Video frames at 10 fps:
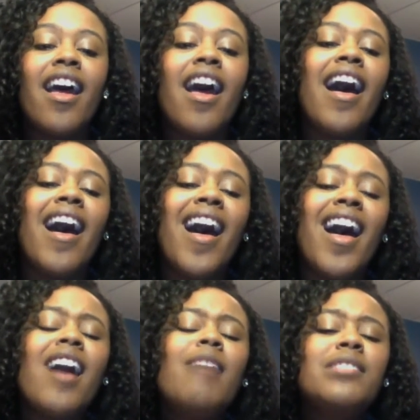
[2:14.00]

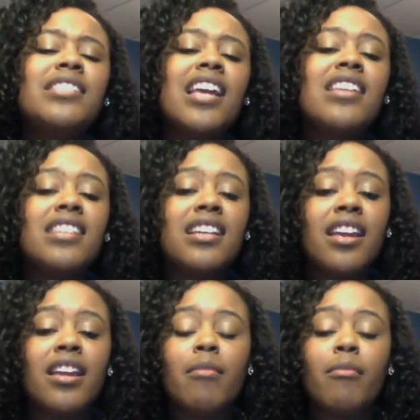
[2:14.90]
I'm sending
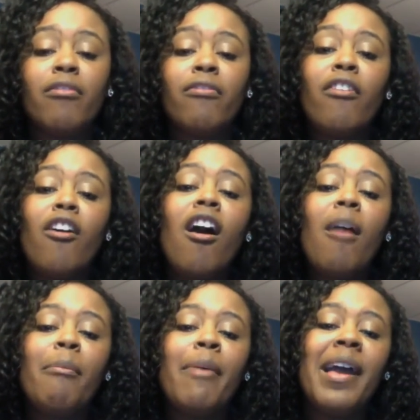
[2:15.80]
him a
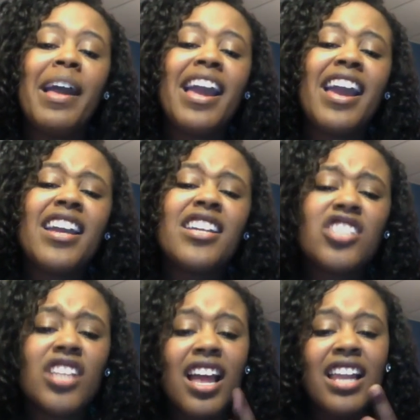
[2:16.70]

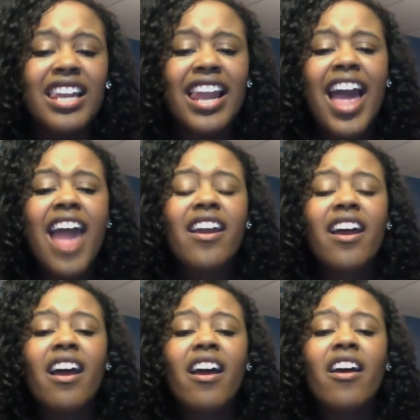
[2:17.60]
4-page
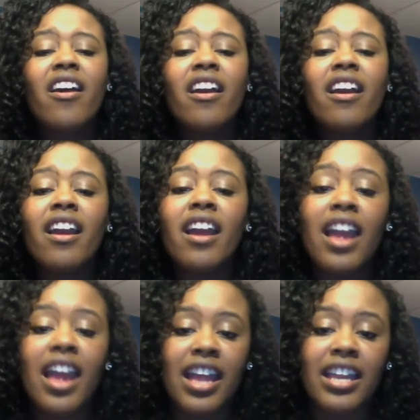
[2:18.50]
letter,
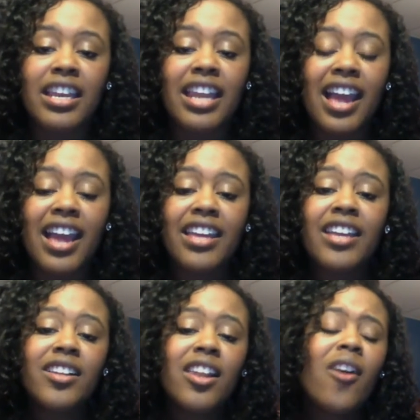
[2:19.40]
and I
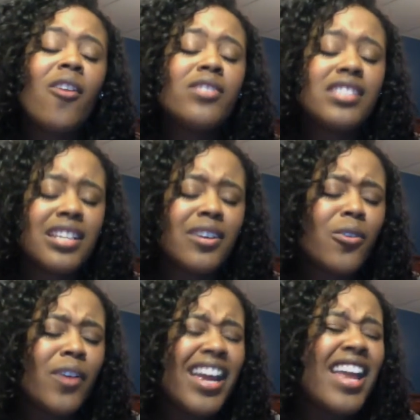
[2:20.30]
enclosed it
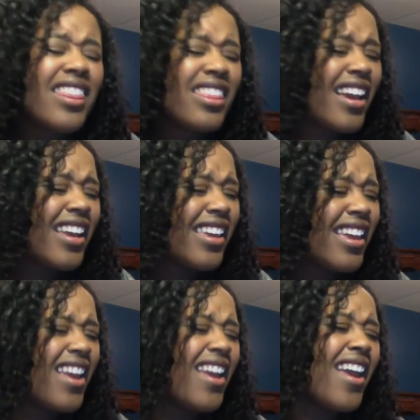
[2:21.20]
with a
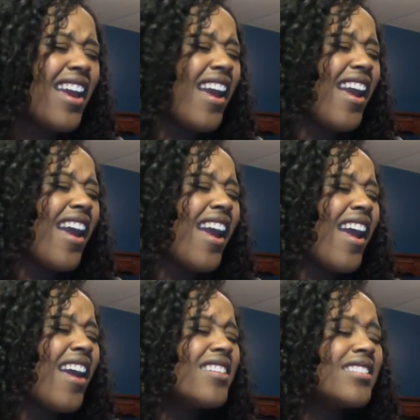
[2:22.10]

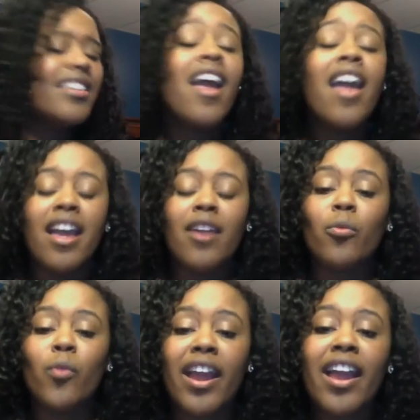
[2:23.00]
kiss.
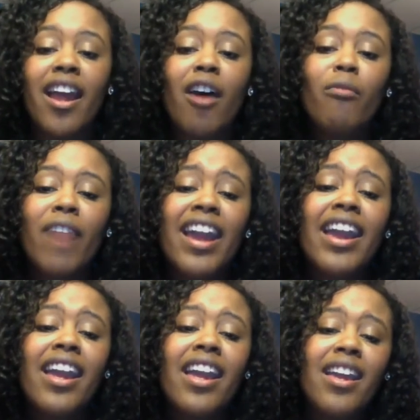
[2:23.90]
And when I
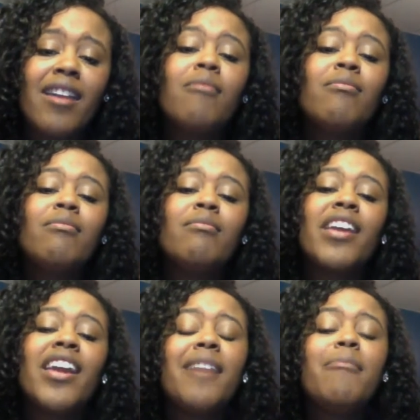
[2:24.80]
write him,
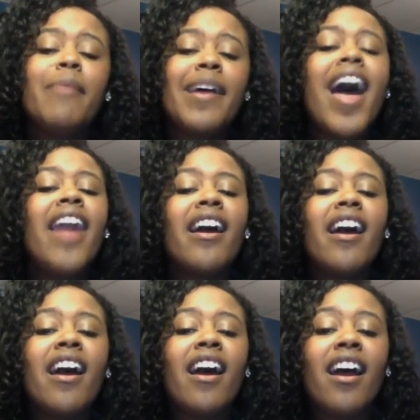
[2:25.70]
he
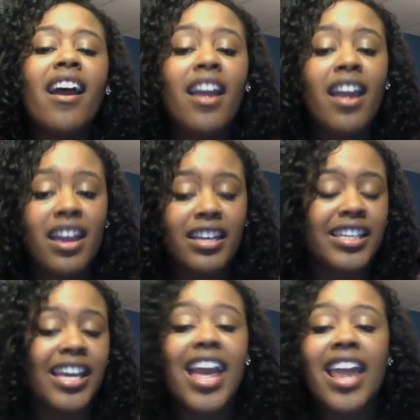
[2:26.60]
better
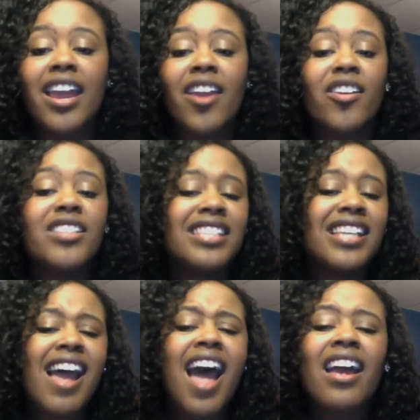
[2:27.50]
get it on
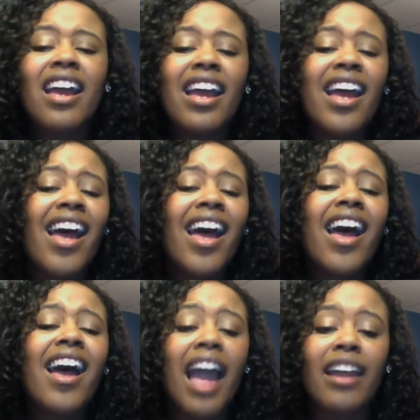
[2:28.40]

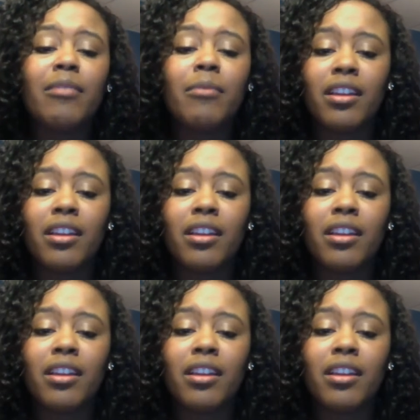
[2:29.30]
time.